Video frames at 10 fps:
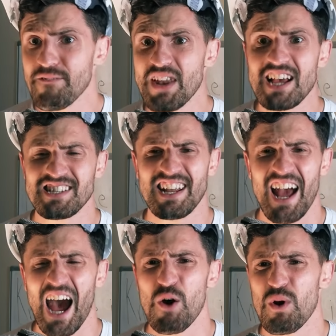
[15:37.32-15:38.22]
have tested
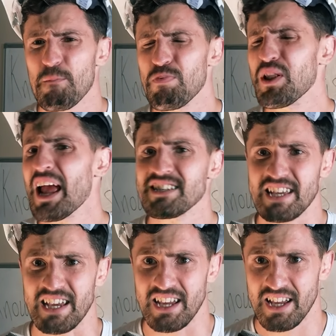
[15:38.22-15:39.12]
out
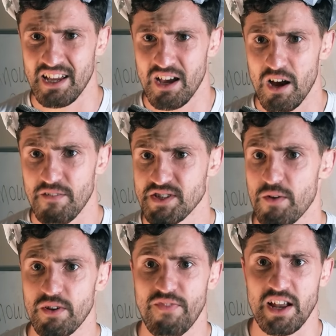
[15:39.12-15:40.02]
plenty of
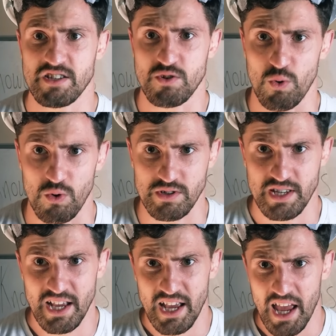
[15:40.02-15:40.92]
self-defense
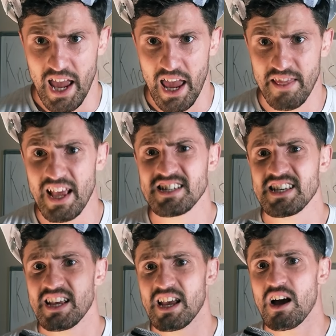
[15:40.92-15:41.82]
tools. And
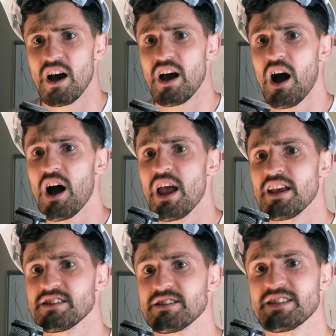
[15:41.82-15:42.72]
this
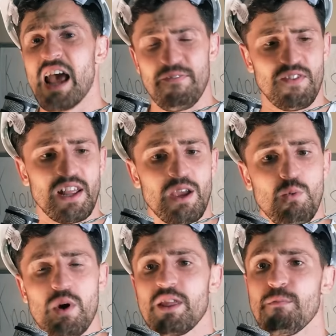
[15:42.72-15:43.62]
is definitely
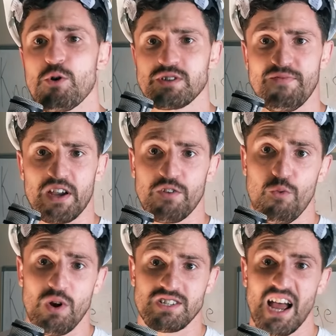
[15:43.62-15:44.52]
one of the most effective
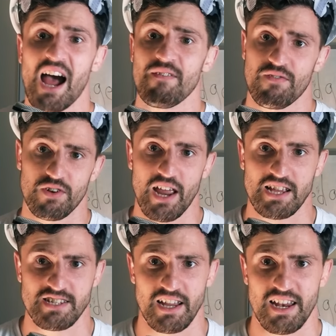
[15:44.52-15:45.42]
ones I've ever
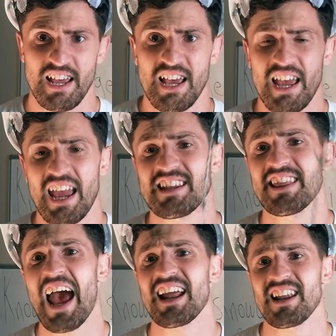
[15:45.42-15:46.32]
tested. And to
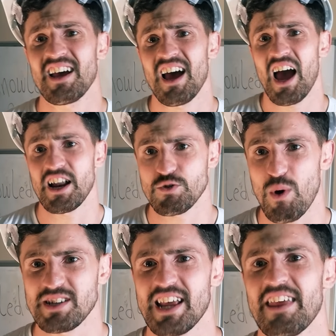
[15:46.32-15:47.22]
that, I just
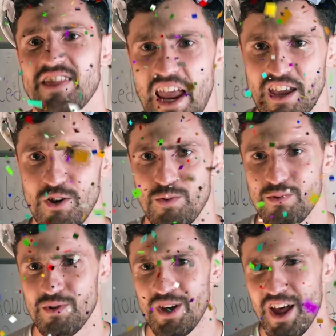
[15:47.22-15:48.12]
want to say thank you.
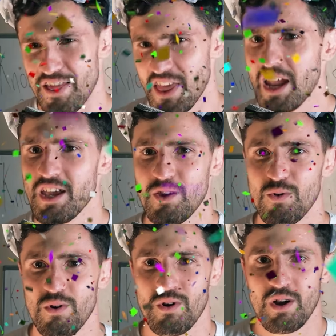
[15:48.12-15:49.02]
Thank
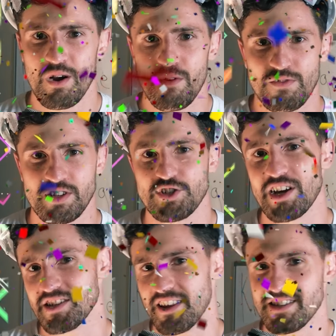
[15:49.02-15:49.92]
you for
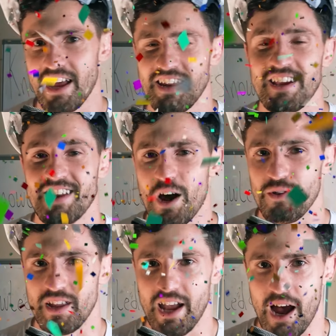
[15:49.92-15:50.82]
suggesting this idea down in the